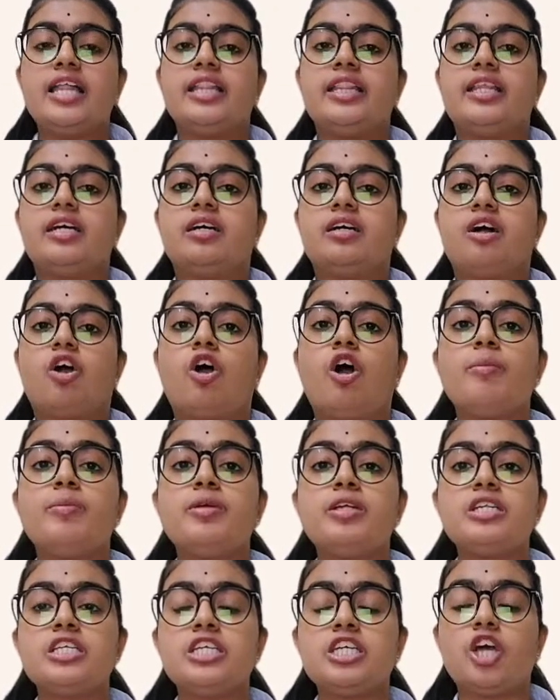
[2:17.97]
the
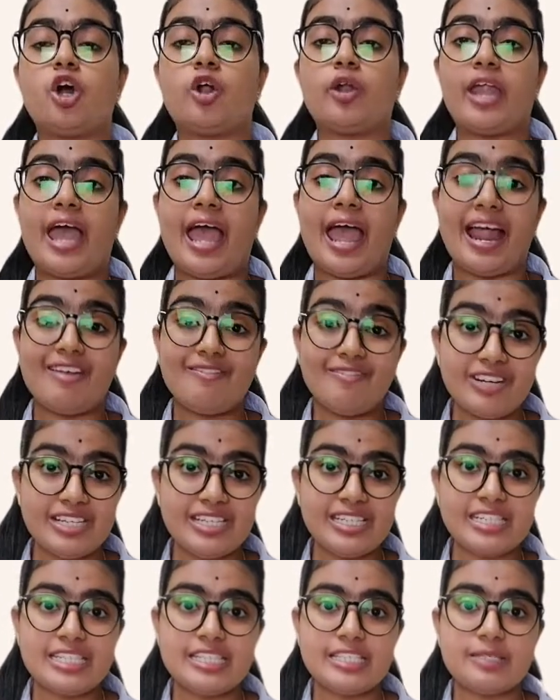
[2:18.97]
Committee on
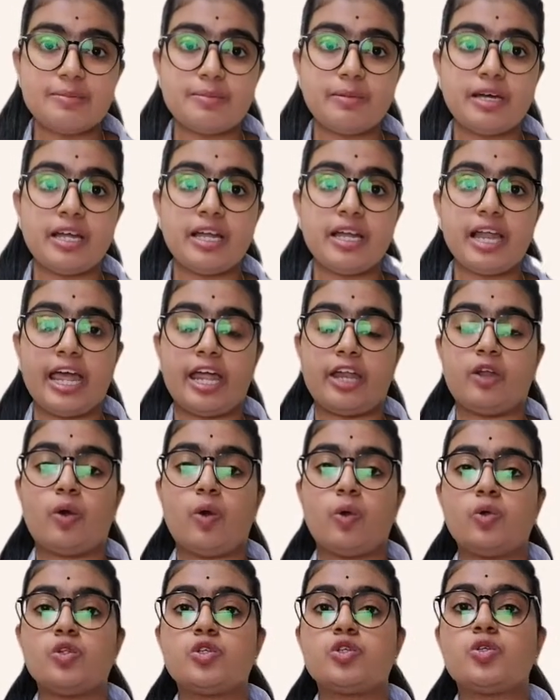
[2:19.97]
Advertisement, and
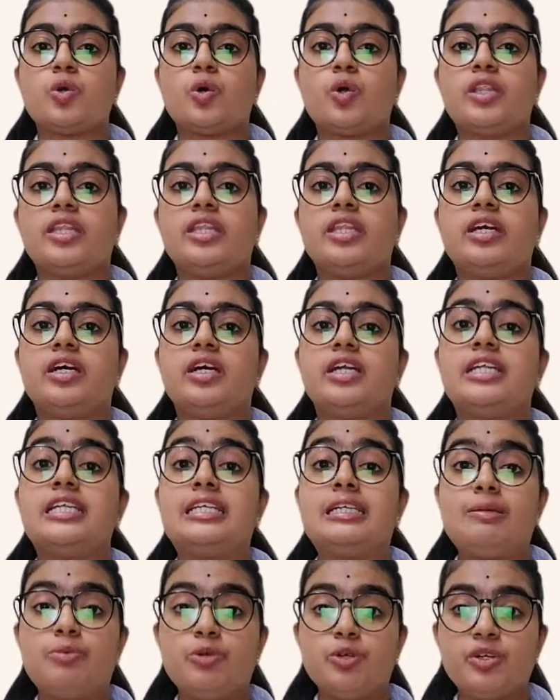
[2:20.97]
also the
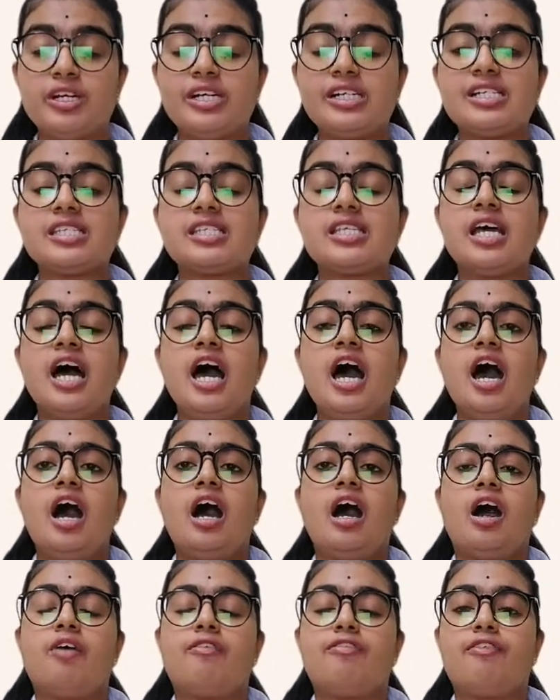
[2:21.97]
tribunals
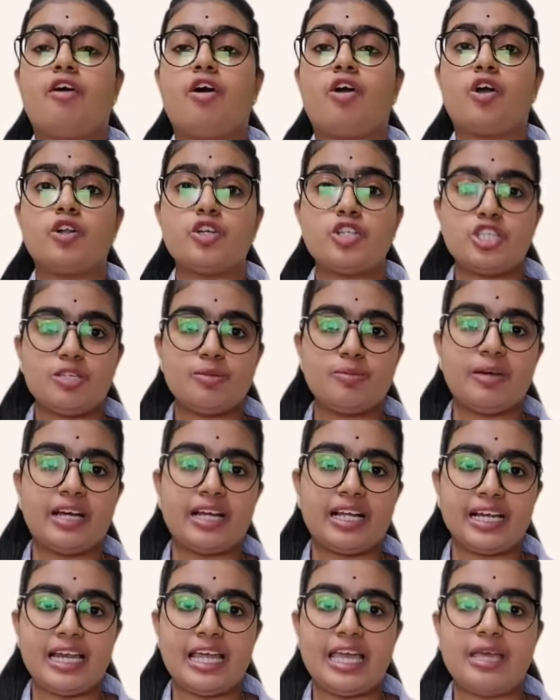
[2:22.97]
for consumer
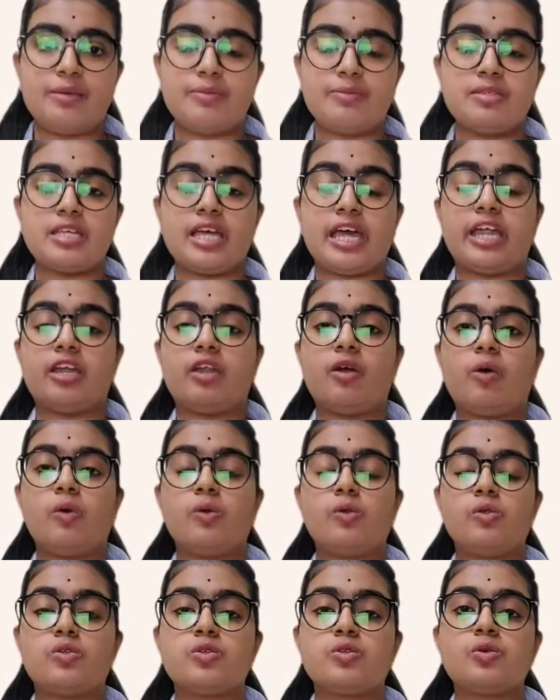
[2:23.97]
claims, and
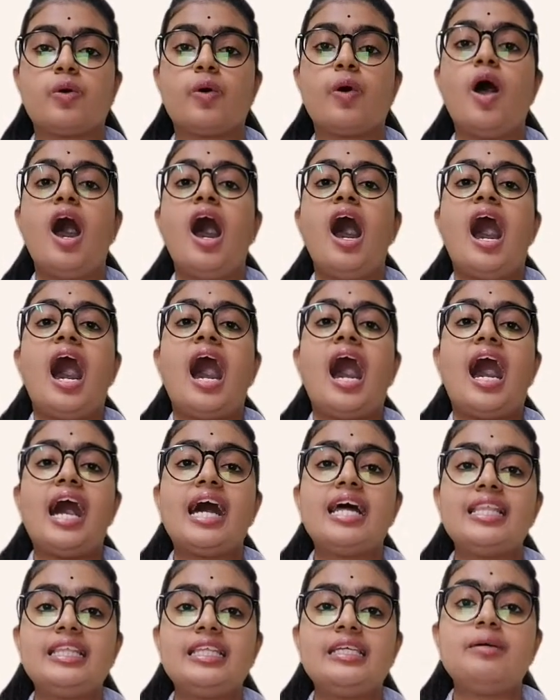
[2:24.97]
also
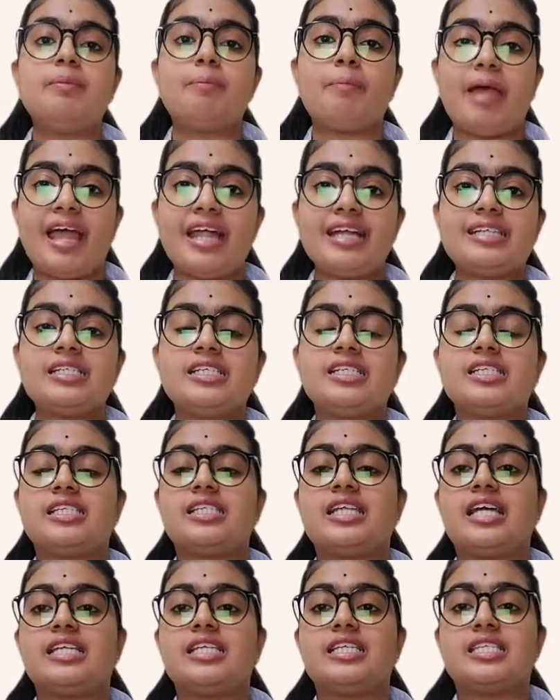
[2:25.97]
other matters
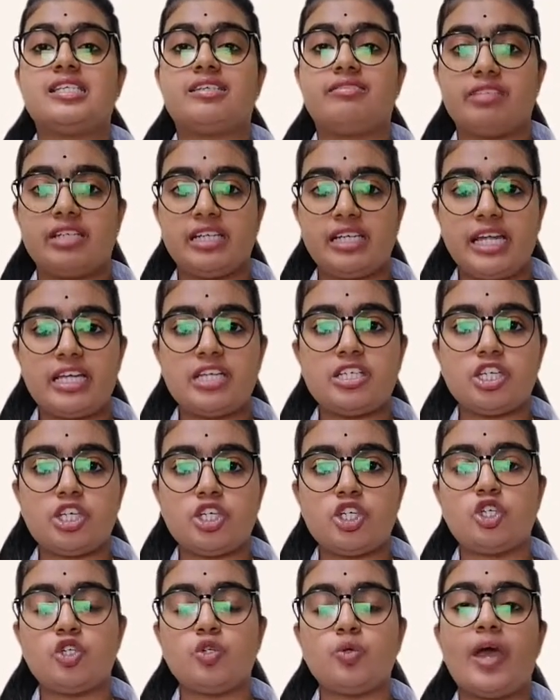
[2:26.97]
that is
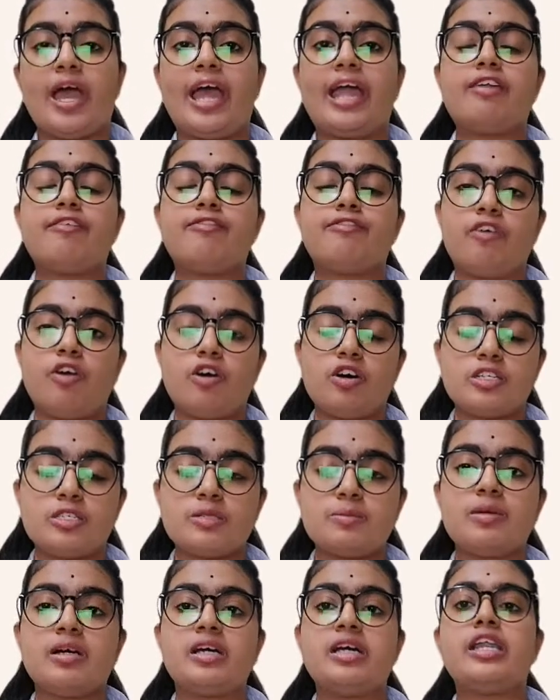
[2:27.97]
related to
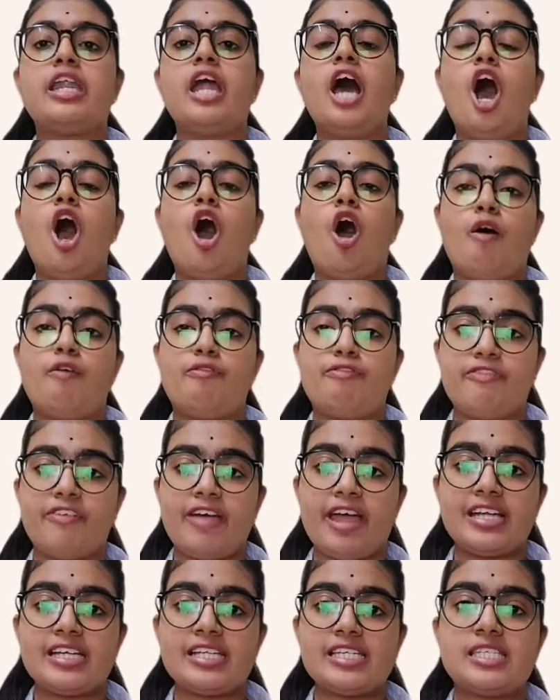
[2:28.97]
enforcement,
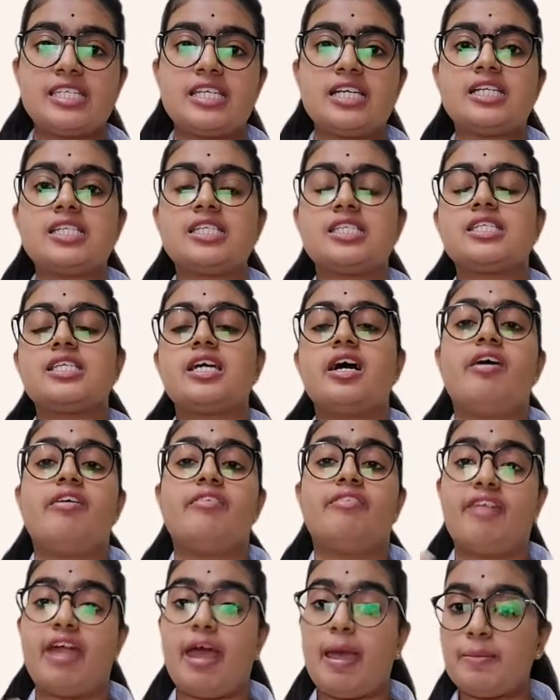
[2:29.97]
offences,
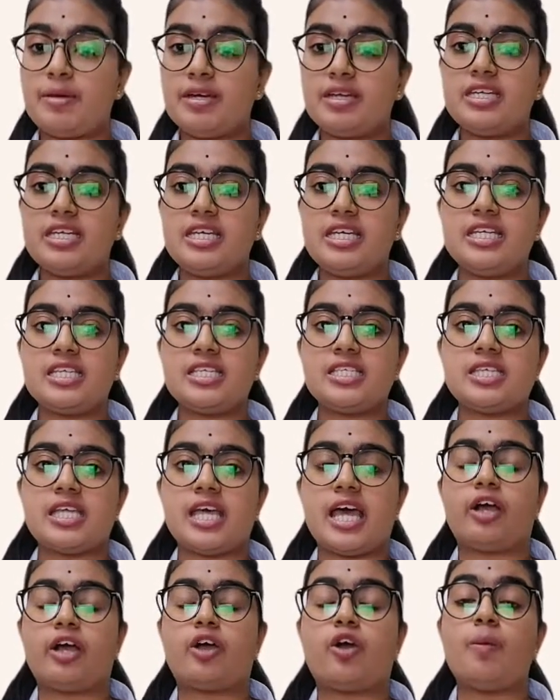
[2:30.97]
remedies,
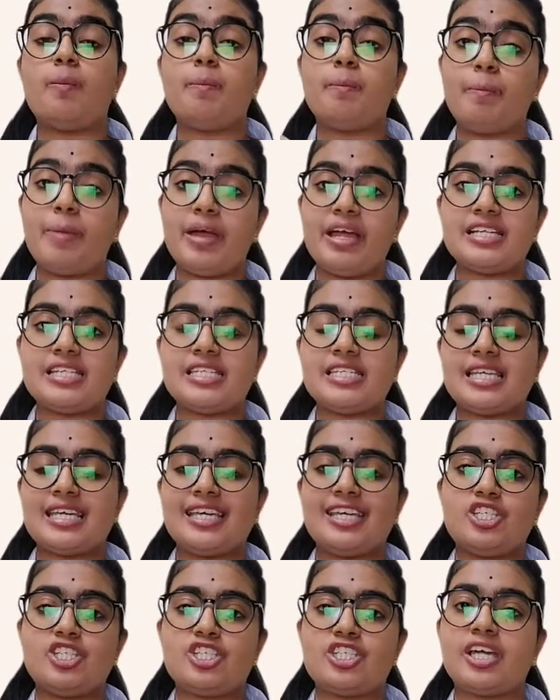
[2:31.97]

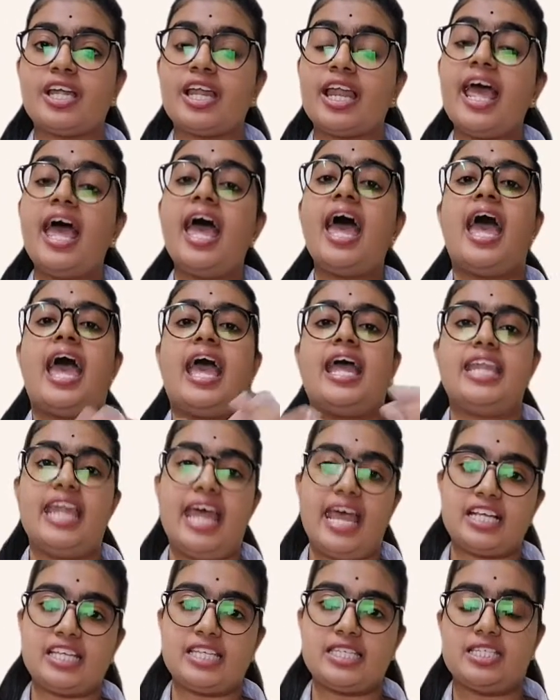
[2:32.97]
compensation, and
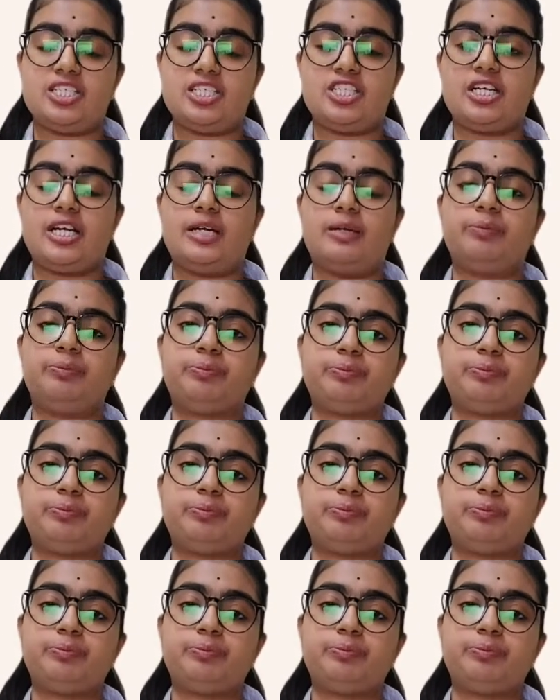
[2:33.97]
etc.